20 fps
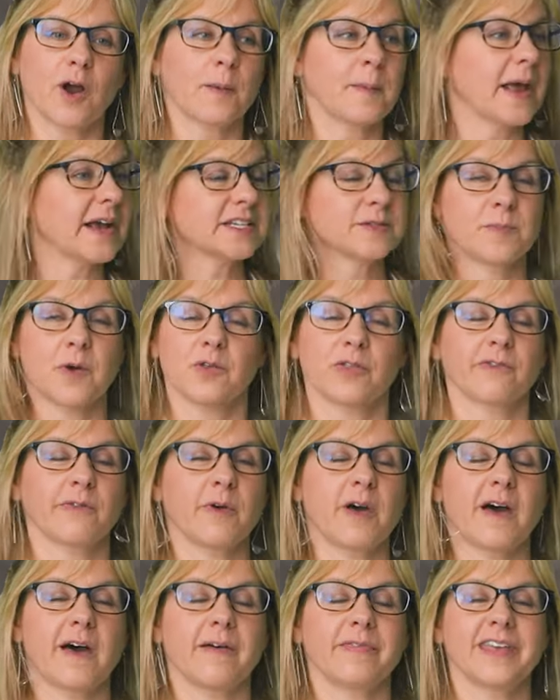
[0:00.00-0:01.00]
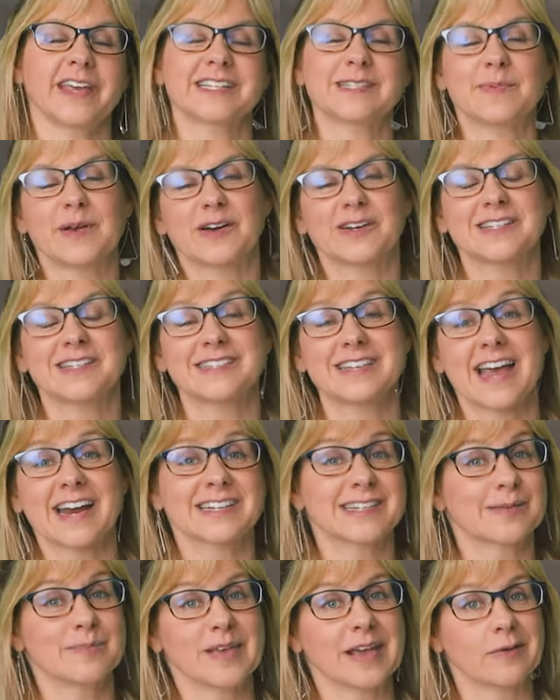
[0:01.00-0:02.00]
CarMax, both of the experiences
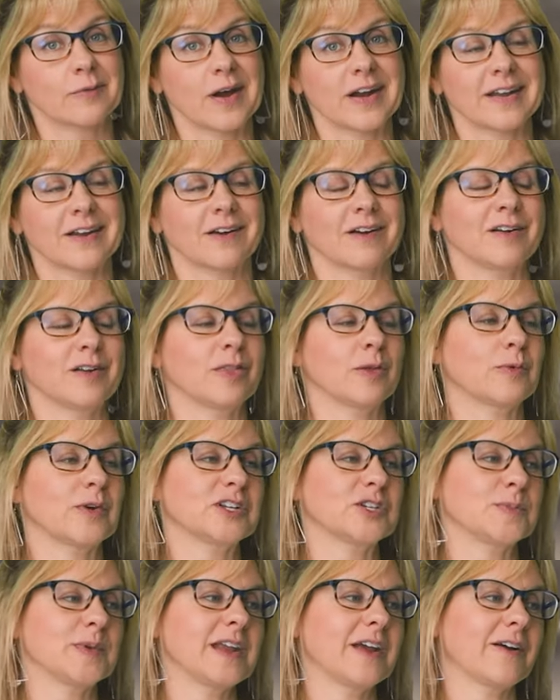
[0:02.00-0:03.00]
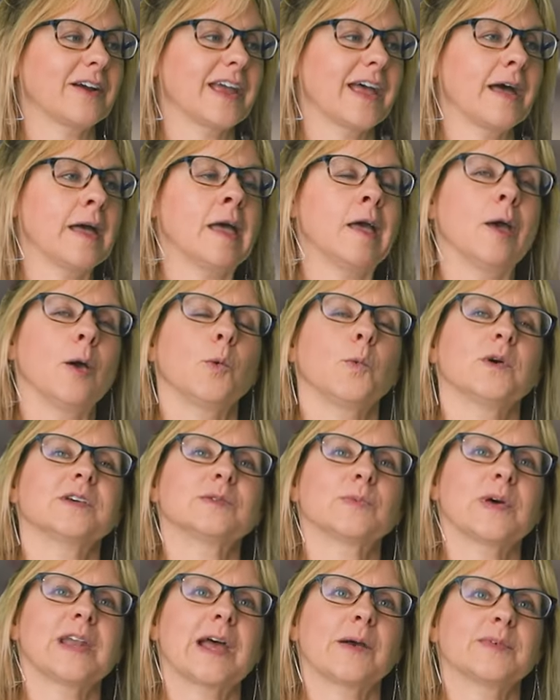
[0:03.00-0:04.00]
actually being right here in the Richmond area,
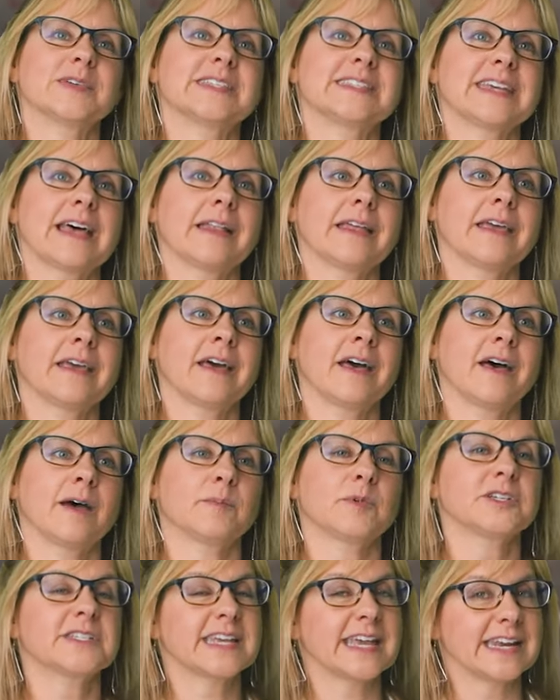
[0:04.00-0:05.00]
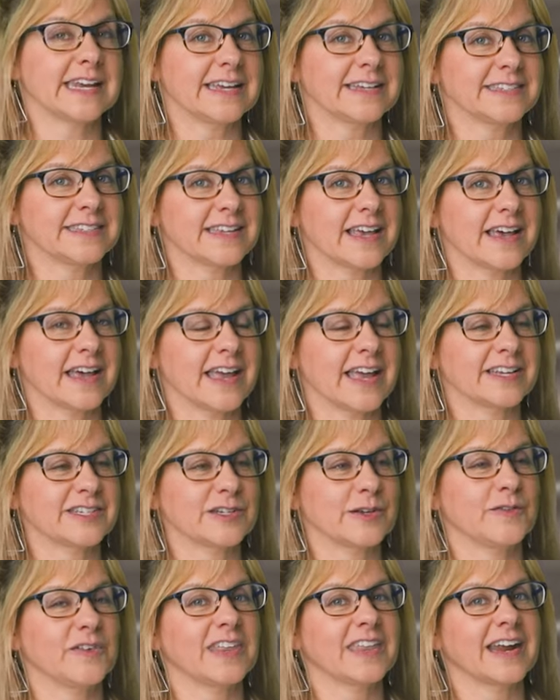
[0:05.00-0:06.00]
was when I was selling a Mercedes
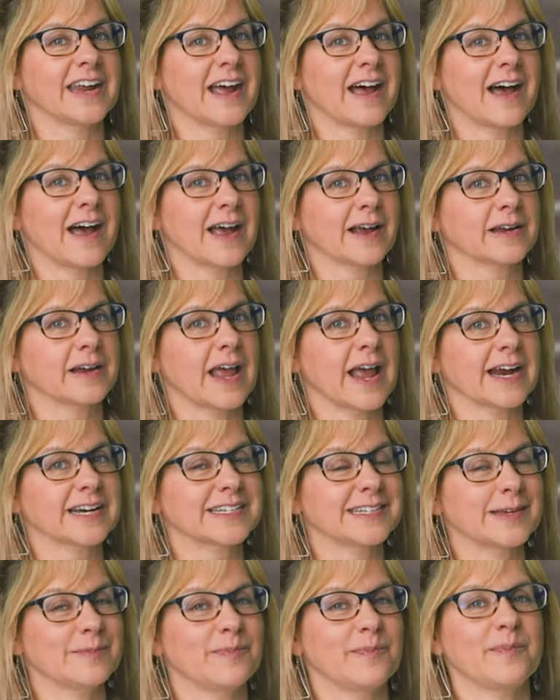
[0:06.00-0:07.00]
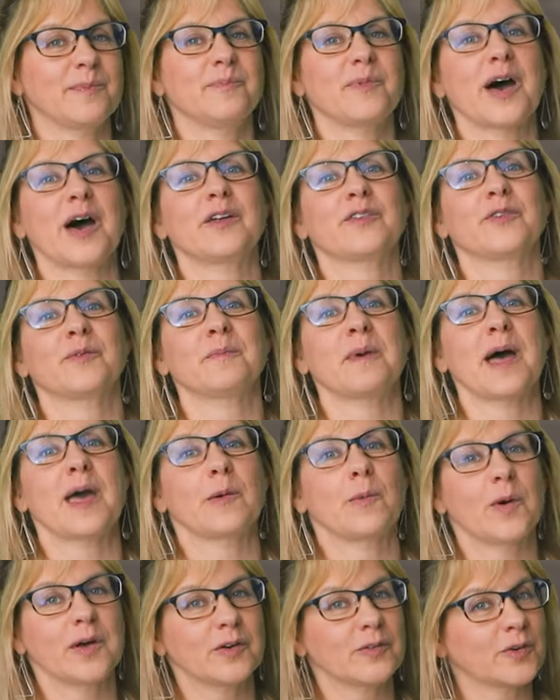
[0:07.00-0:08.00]
SUV that I actually bought from
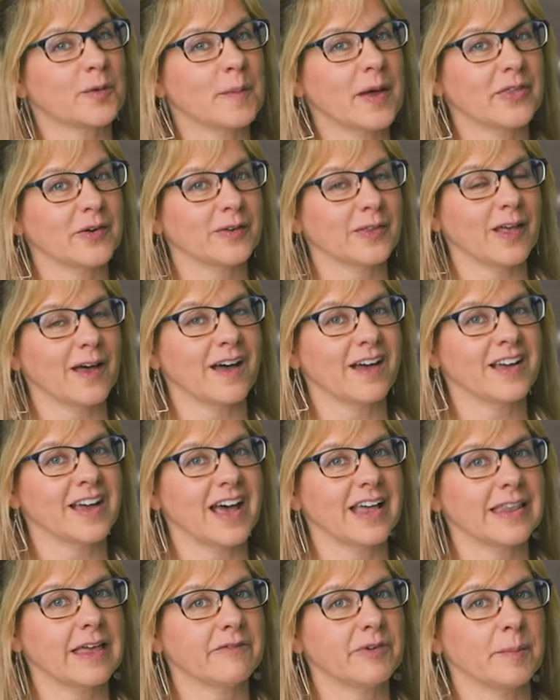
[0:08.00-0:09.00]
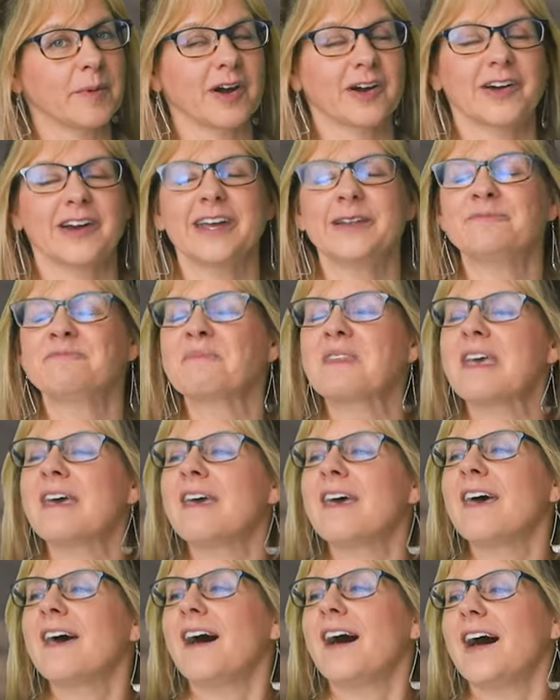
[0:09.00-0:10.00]
my wonderful mother-in-law. I love you, Margaret.
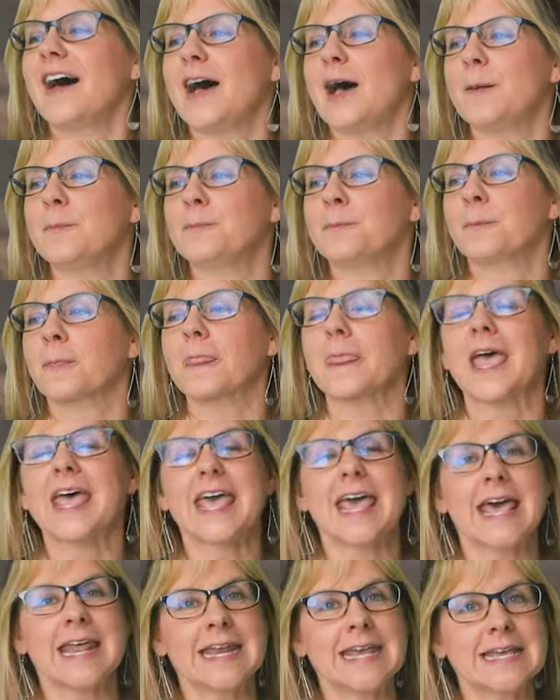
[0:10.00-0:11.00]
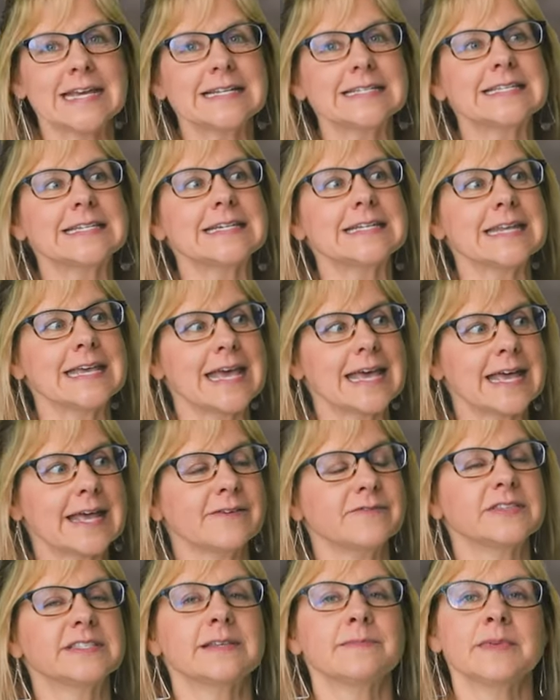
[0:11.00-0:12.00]
And it did
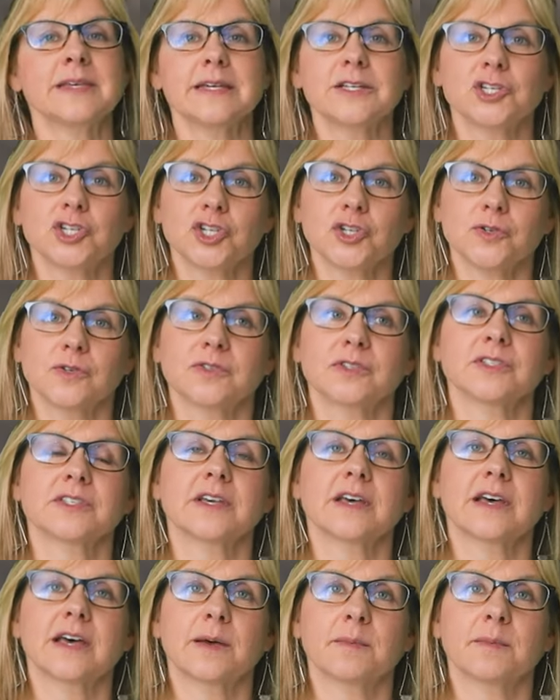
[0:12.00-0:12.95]
have some issues.